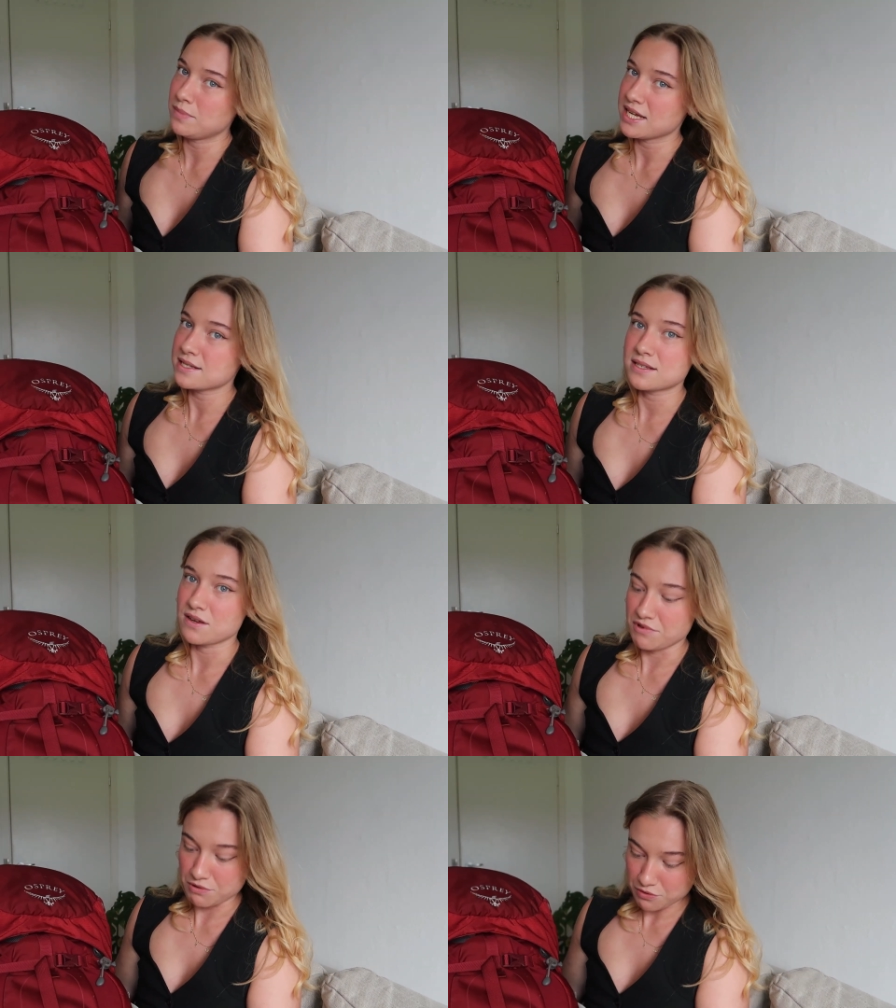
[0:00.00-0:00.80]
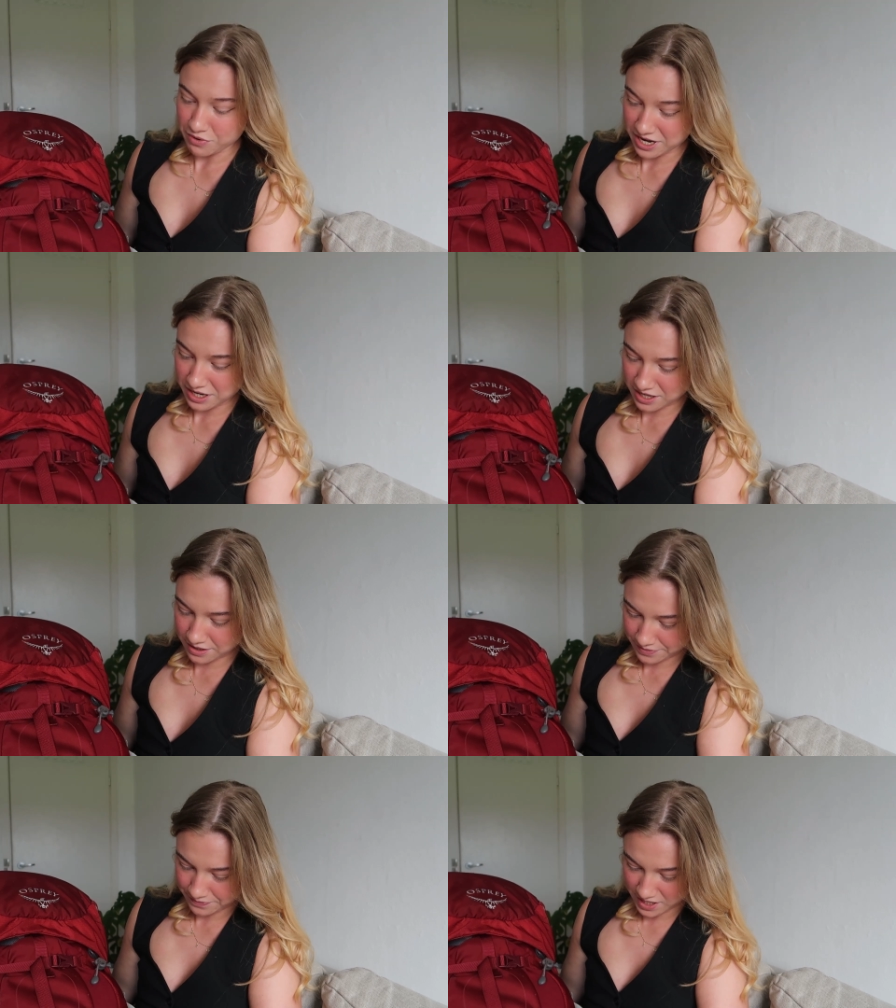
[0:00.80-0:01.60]
places are very rainy
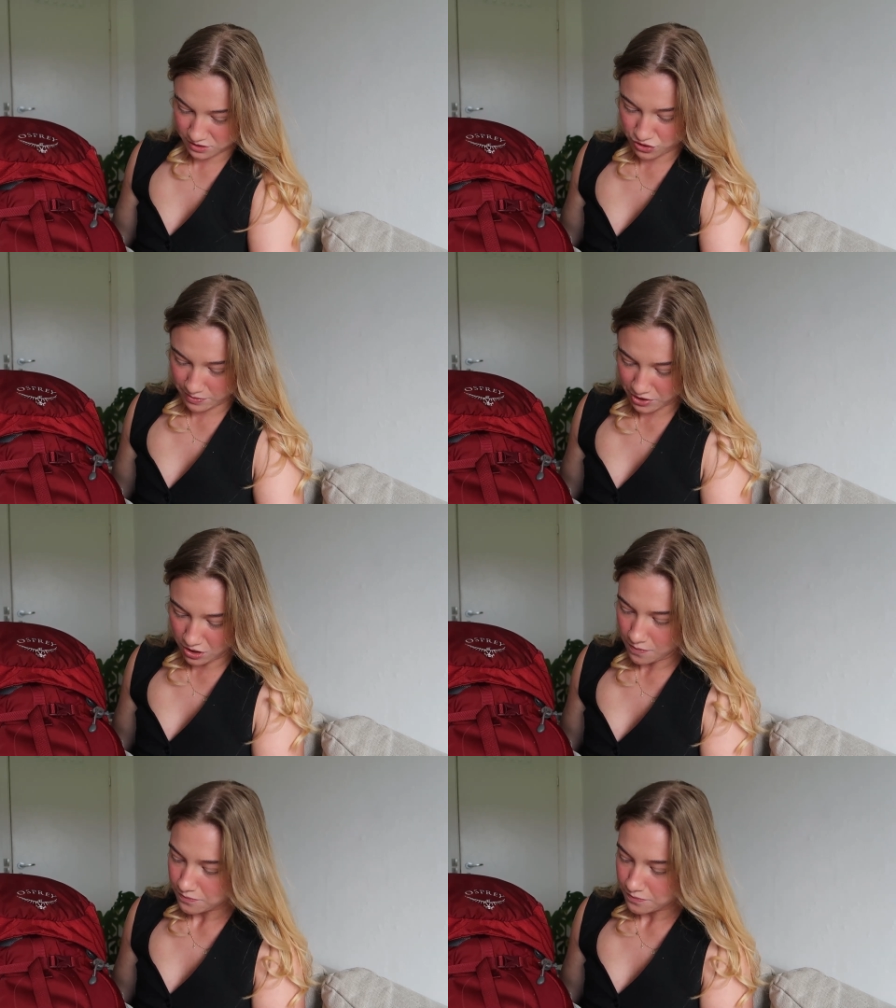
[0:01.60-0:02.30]
and tropical.